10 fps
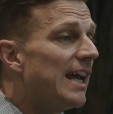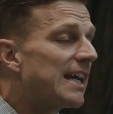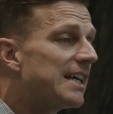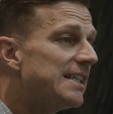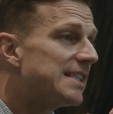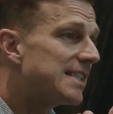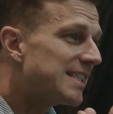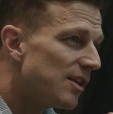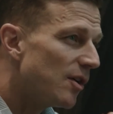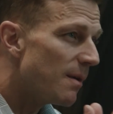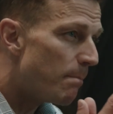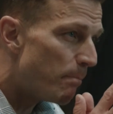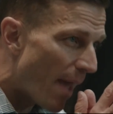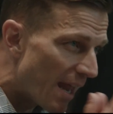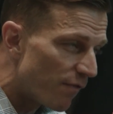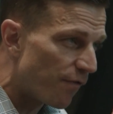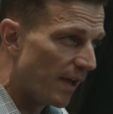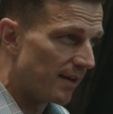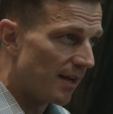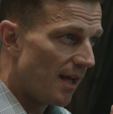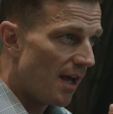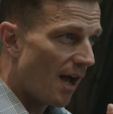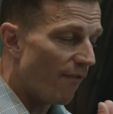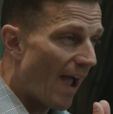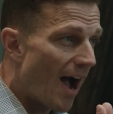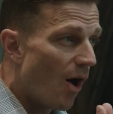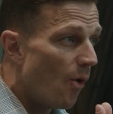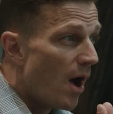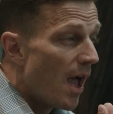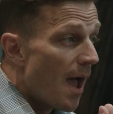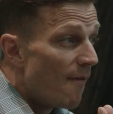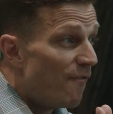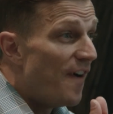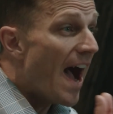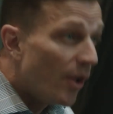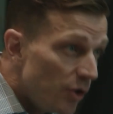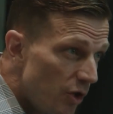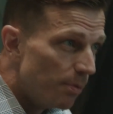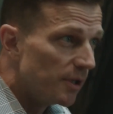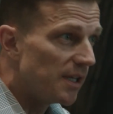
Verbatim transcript: consider the benefit of how valuable